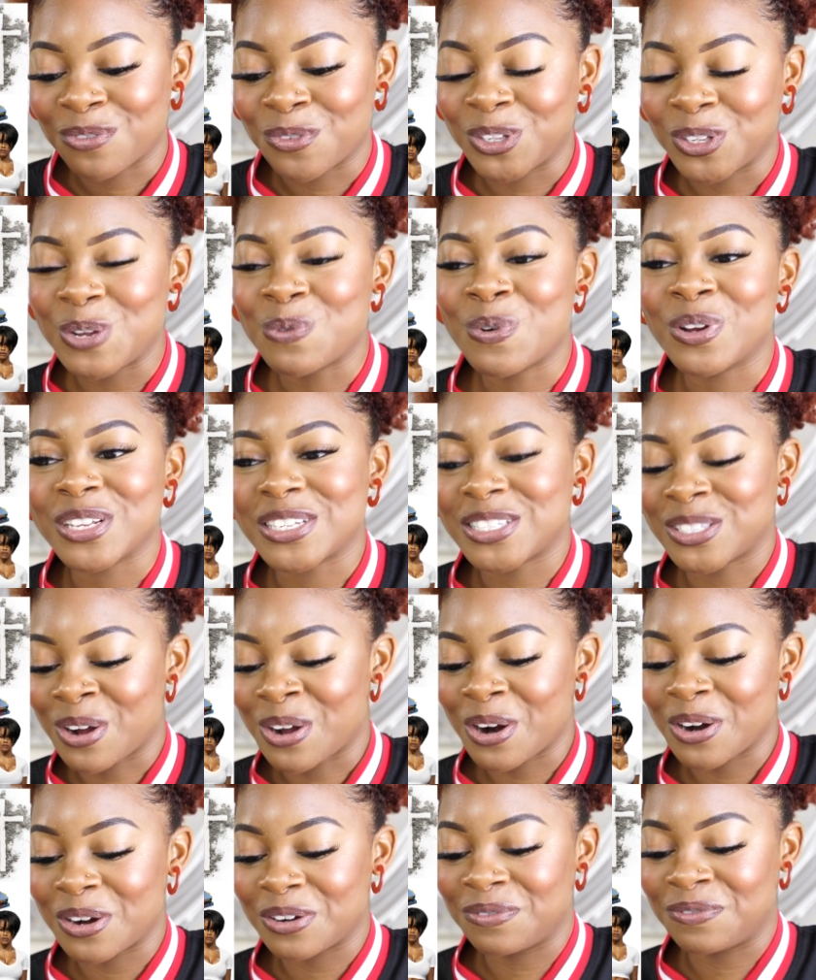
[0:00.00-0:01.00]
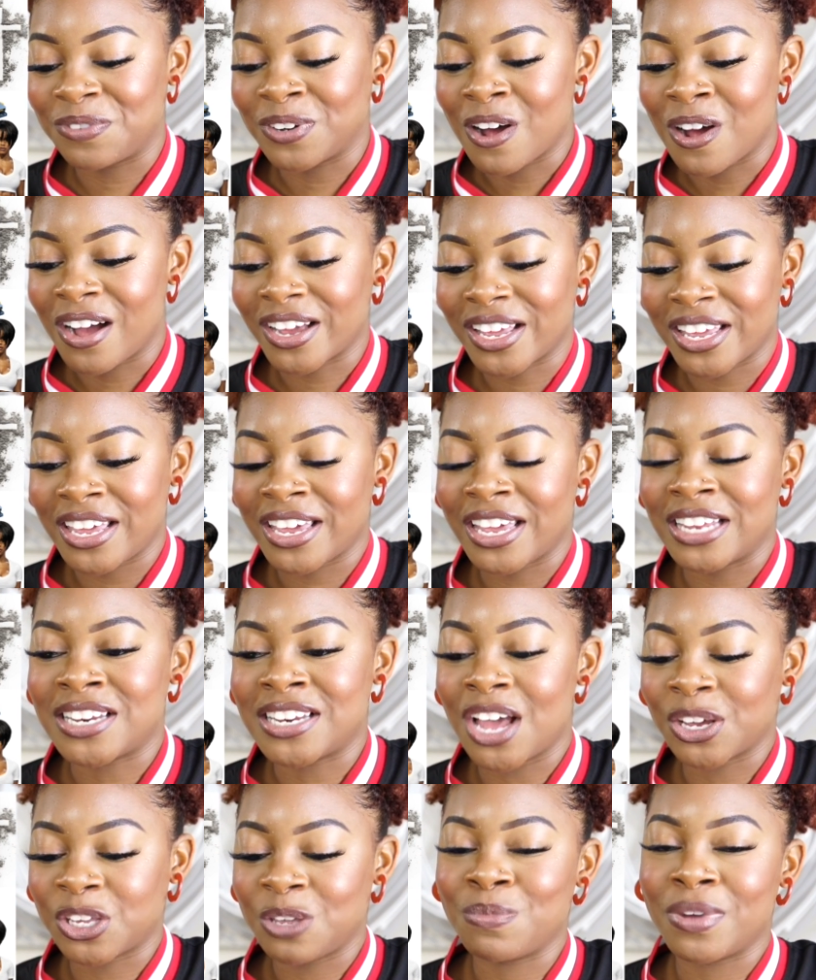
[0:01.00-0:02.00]
really want to start vlogging and
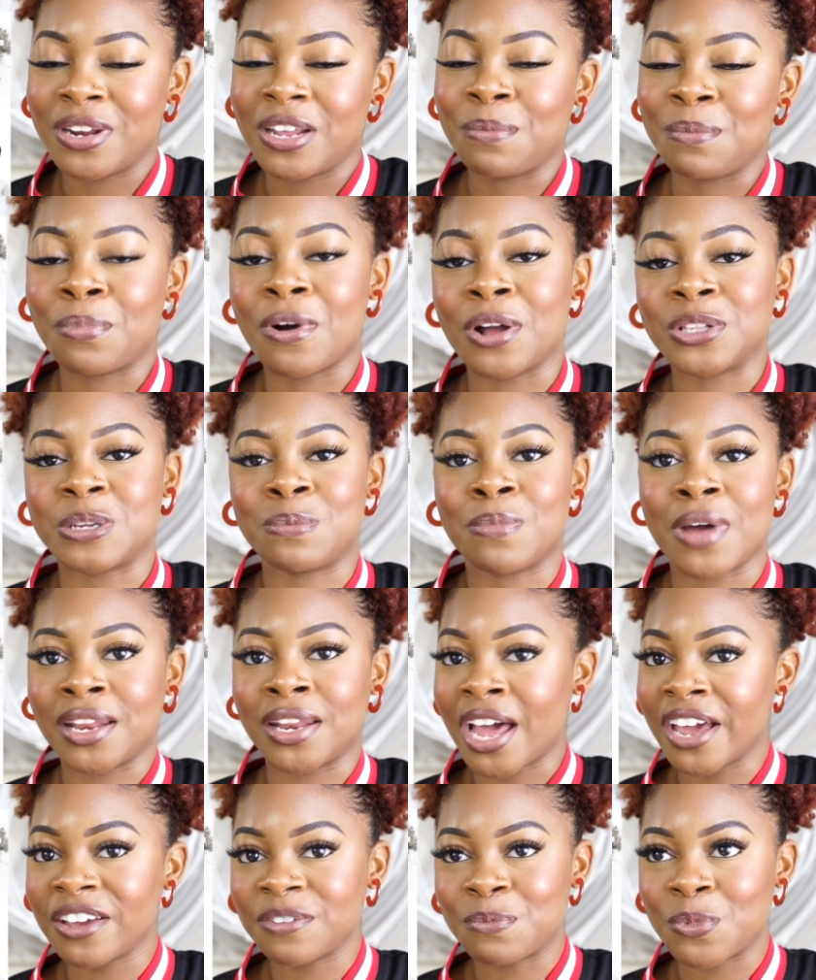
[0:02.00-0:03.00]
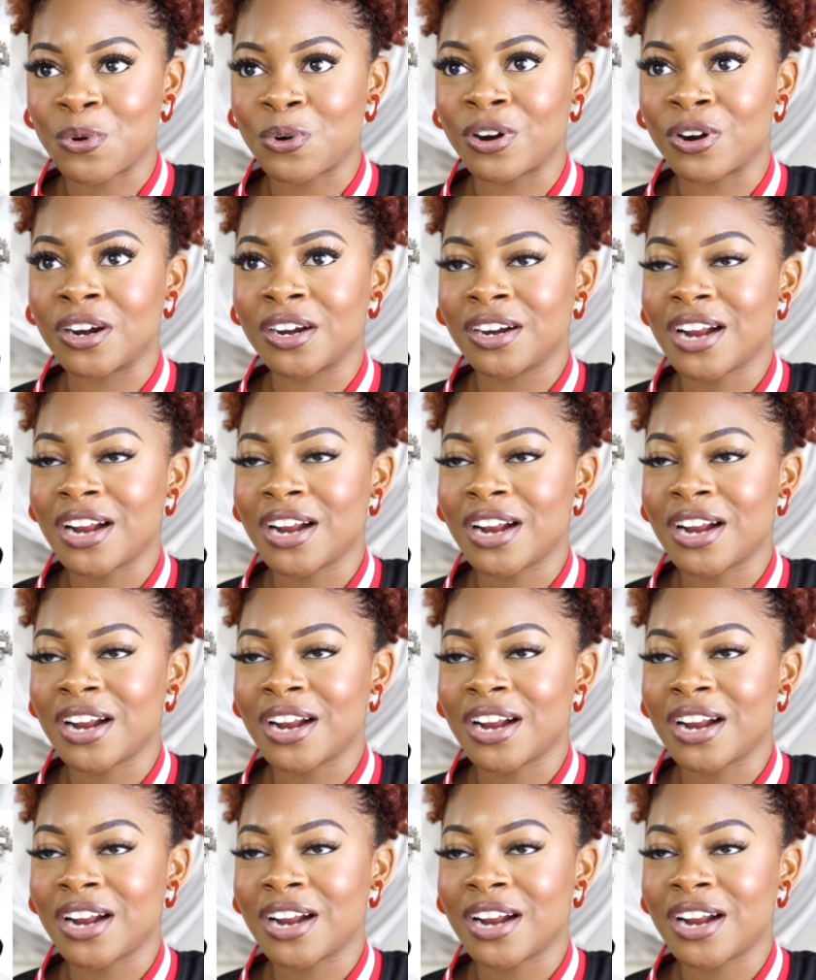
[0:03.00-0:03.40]
documenting parts of my life more.